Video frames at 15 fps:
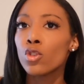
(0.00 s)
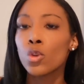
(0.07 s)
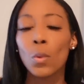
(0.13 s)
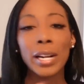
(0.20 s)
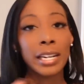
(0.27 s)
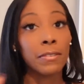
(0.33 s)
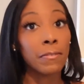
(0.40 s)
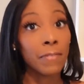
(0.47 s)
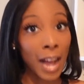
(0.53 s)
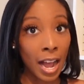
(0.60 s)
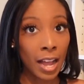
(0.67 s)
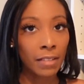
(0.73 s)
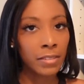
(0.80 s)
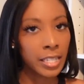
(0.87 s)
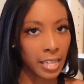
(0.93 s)

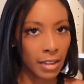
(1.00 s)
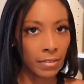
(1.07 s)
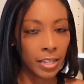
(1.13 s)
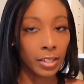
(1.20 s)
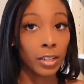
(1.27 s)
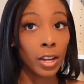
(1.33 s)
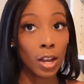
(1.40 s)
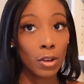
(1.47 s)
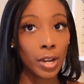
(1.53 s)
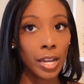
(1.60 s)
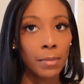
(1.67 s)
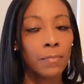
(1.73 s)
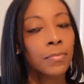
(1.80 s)
25 7. Okay.